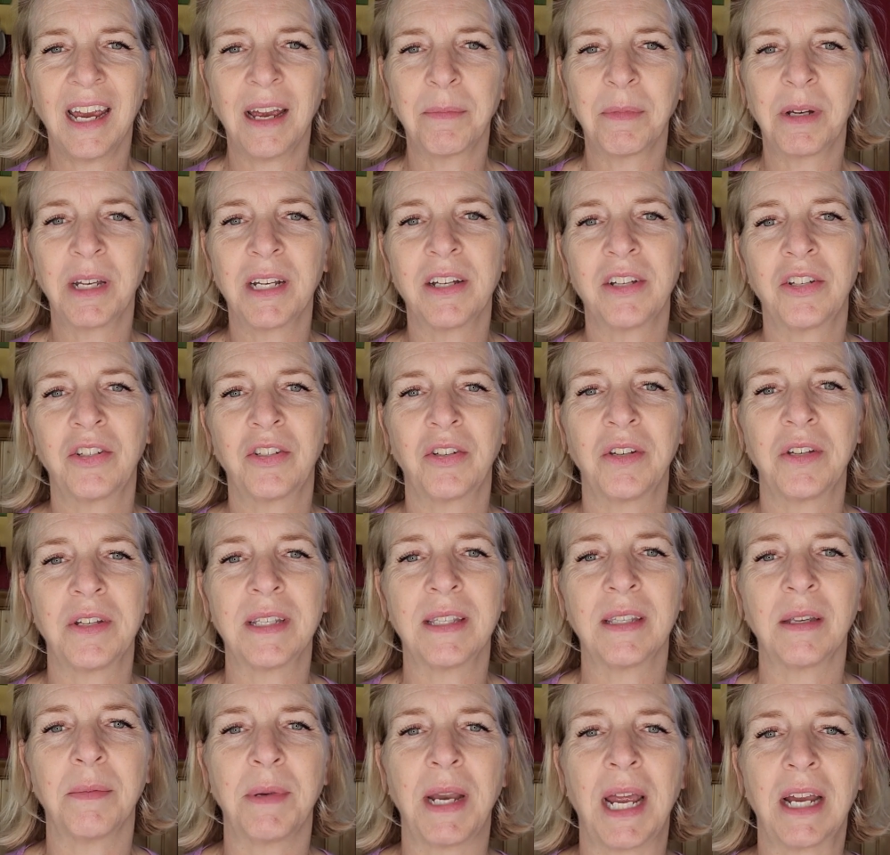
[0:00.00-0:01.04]
I'm going to show you
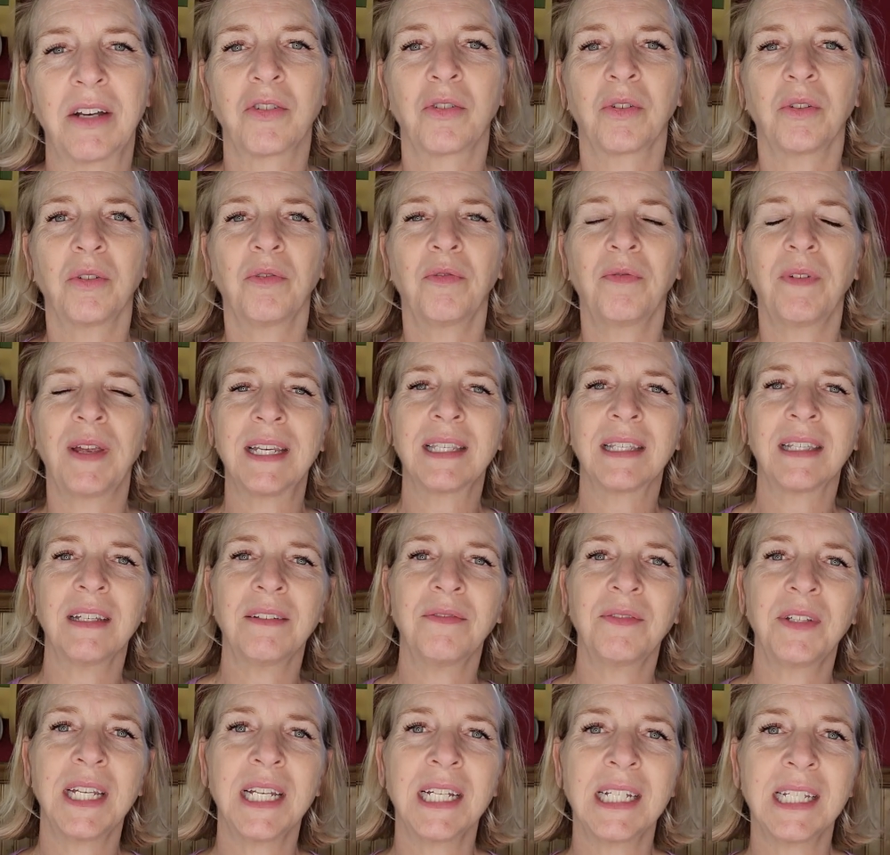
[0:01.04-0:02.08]
some natural
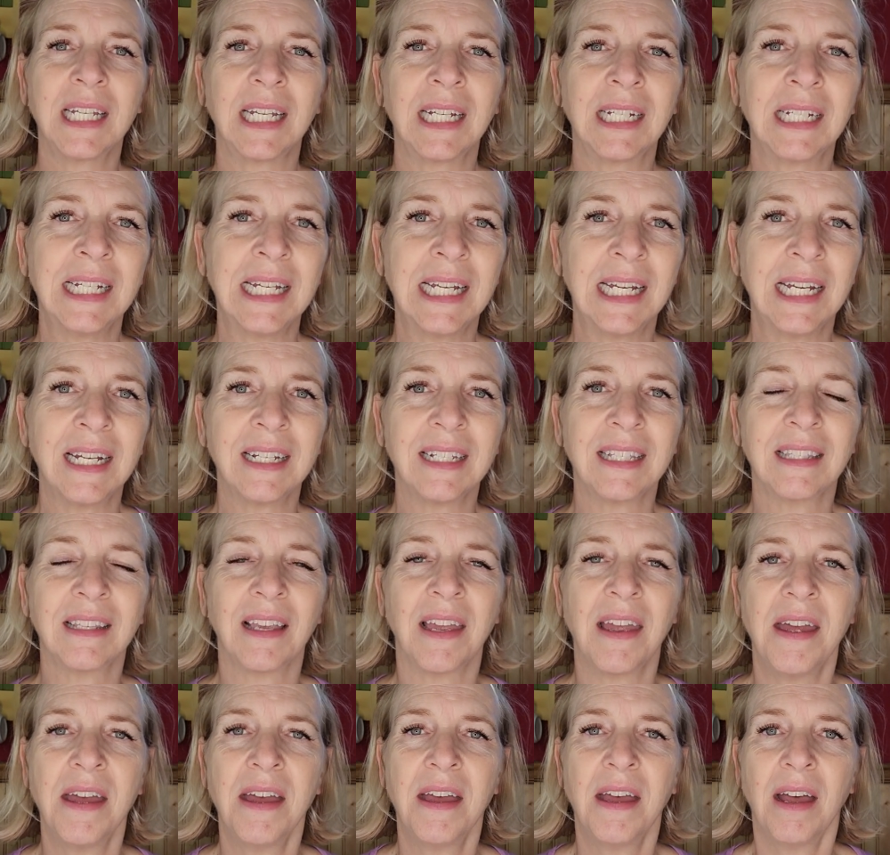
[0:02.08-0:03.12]
facelifting techniques,
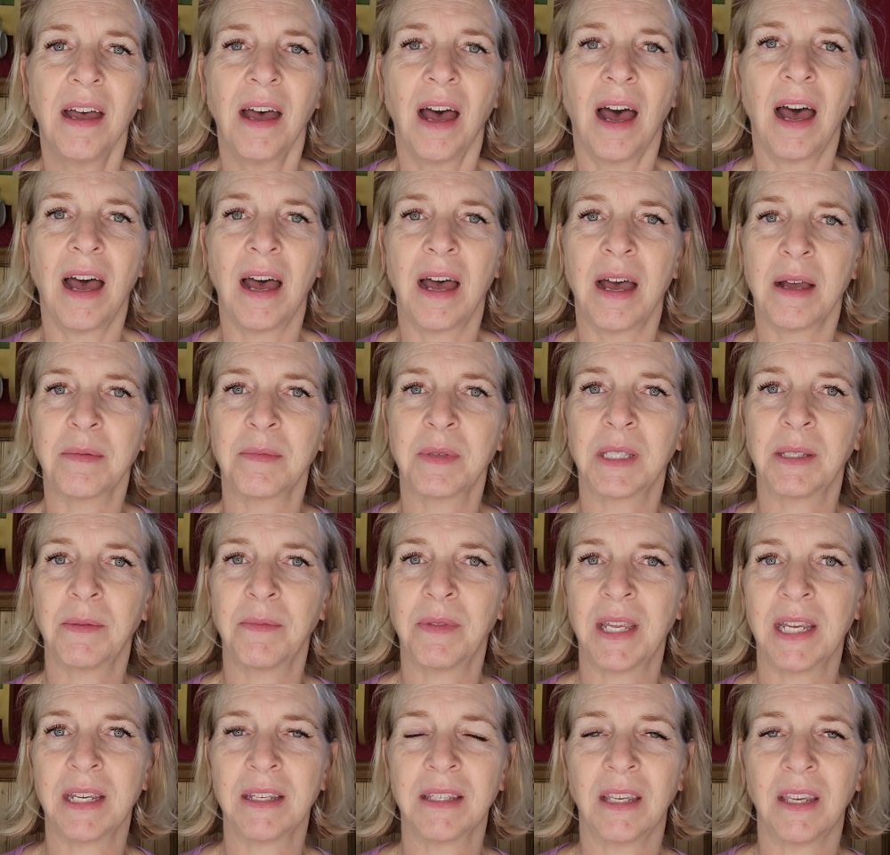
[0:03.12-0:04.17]
some
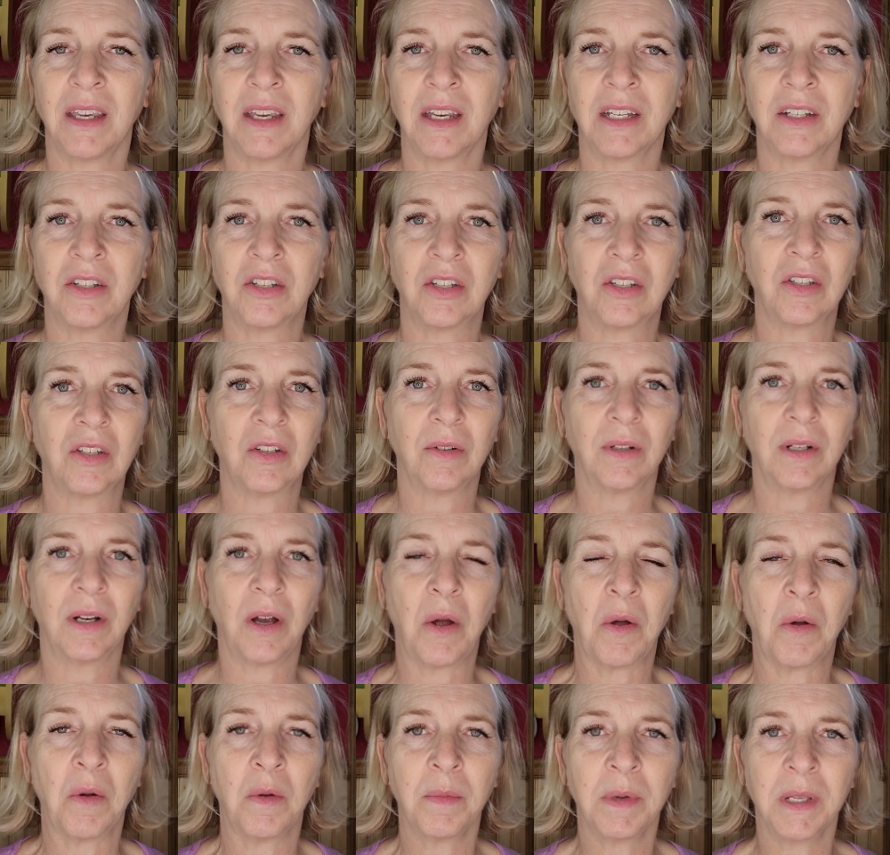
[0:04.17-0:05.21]
things that you can just do at
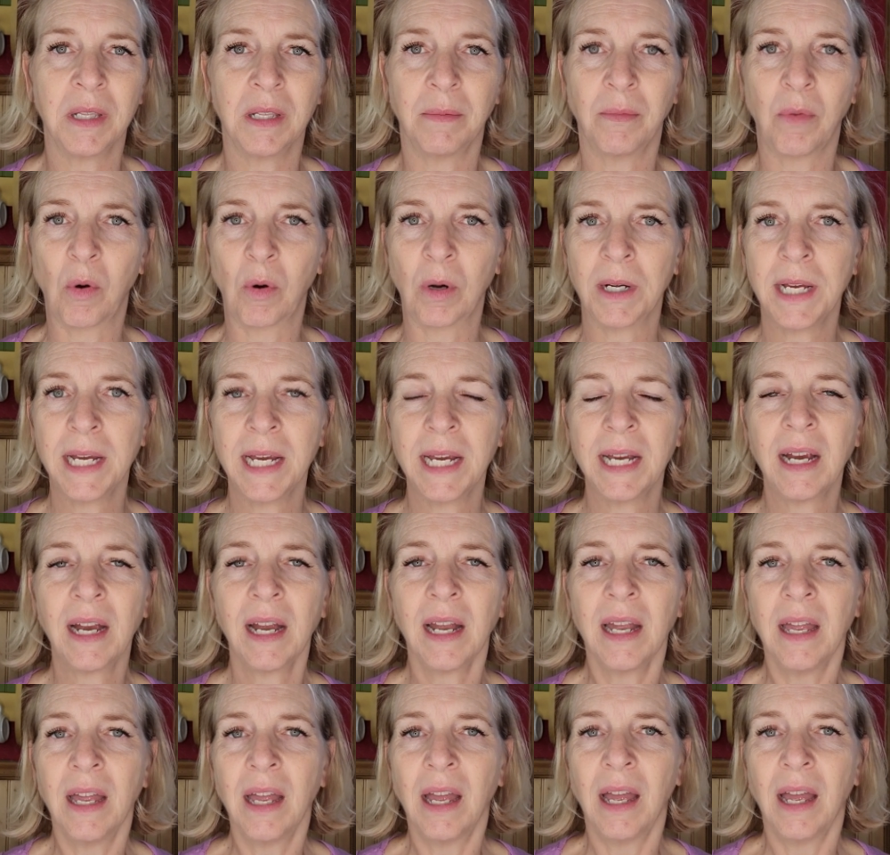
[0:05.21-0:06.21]
home in the morning.